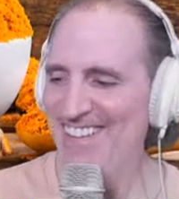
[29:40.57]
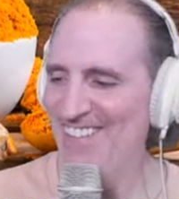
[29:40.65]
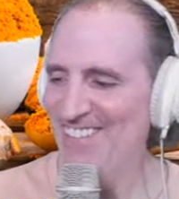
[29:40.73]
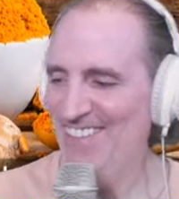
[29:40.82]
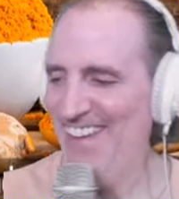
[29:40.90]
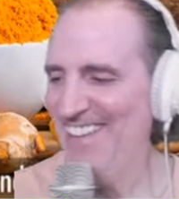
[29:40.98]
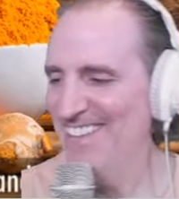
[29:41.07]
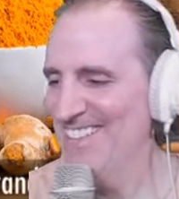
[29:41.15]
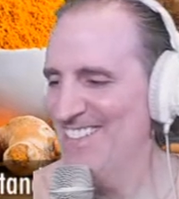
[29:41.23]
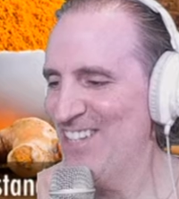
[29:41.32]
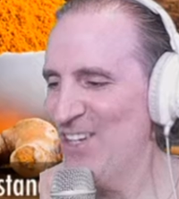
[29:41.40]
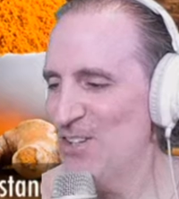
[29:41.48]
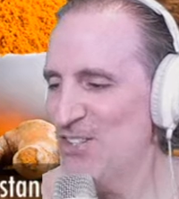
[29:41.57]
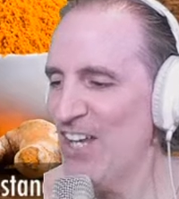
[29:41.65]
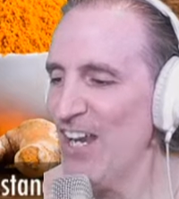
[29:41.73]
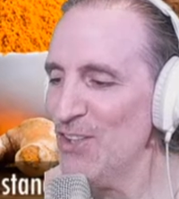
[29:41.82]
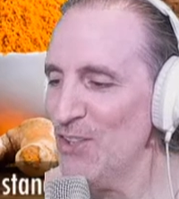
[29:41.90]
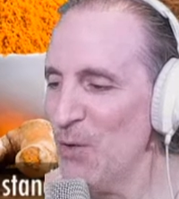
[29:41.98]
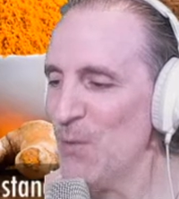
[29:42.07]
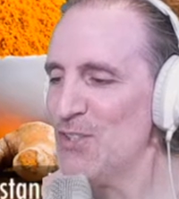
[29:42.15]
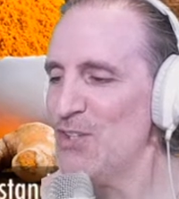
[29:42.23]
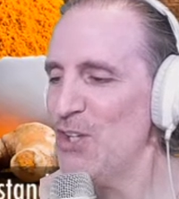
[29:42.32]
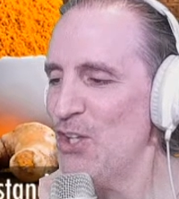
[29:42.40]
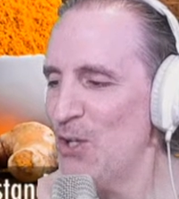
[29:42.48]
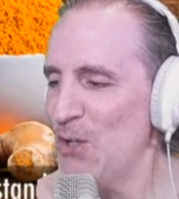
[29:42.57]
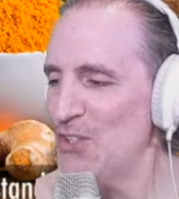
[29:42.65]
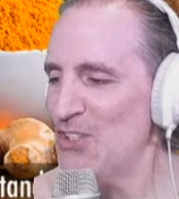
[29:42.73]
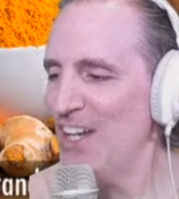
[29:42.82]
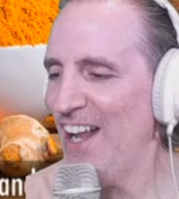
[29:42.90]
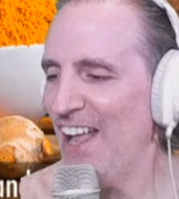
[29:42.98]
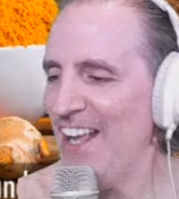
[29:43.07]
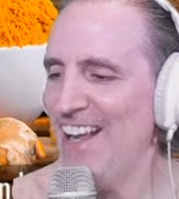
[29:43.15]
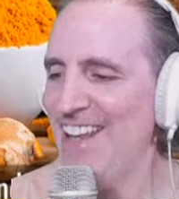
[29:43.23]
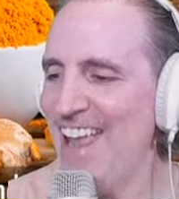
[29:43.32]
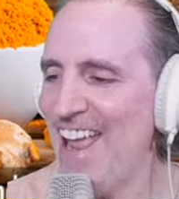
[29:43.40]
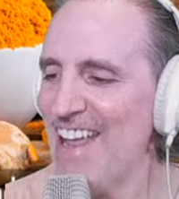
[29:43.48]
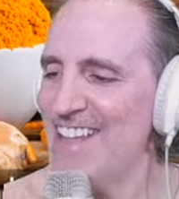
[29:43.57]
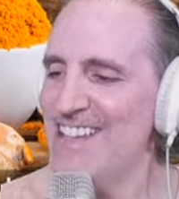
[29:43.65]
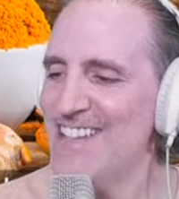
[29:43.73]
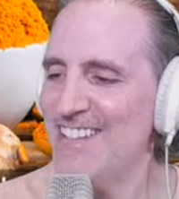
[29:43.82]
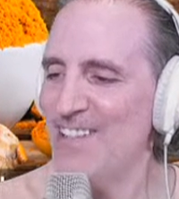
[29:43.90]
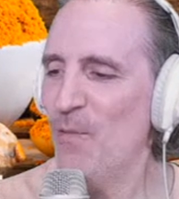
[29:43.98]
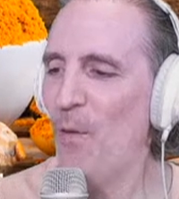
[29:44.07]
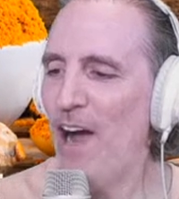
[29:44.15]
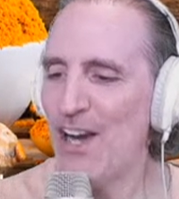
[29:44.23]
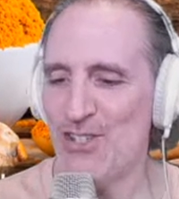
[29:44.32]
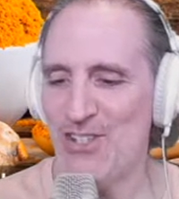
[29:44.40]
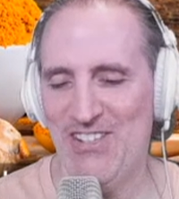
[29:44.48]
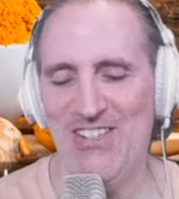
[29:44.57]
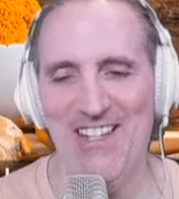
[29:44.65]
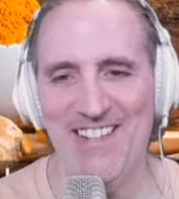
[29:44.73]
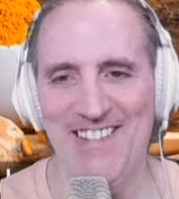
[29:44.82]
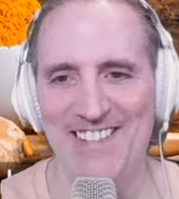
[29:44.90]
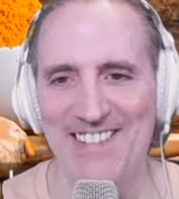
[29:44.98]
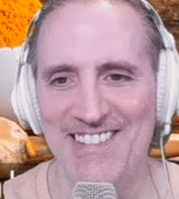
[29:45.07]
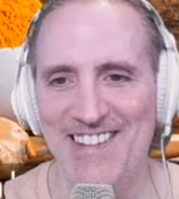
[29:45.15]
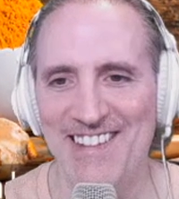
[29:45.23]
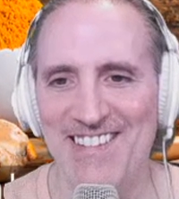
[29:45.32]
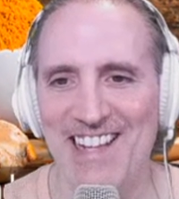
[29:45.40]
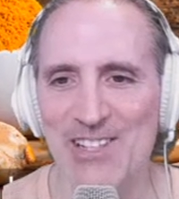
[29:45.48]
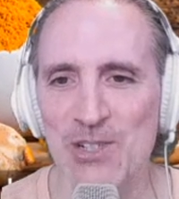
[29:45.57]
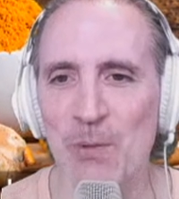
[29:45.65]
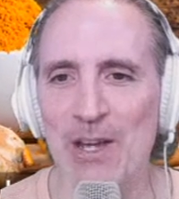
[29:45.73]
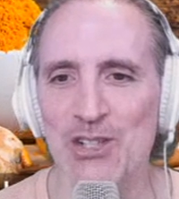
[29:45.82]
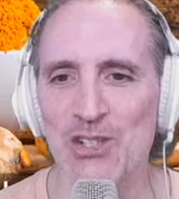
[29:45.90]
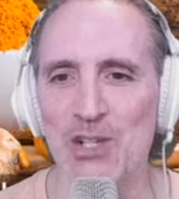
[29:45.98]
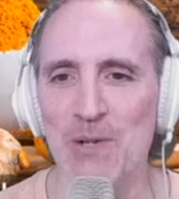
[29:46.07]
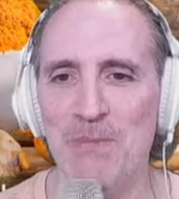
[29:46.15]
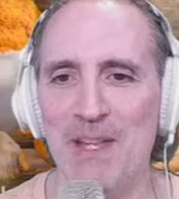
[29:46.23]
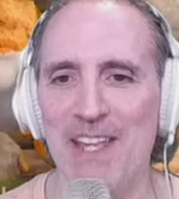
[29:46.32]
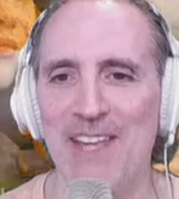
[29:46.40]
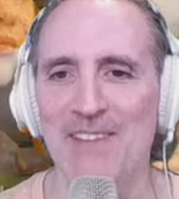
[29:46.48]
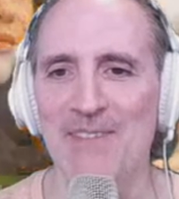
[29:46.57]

Okay. So St. Louis and Houston, and I got Yankees and Washington. That's the way it should be.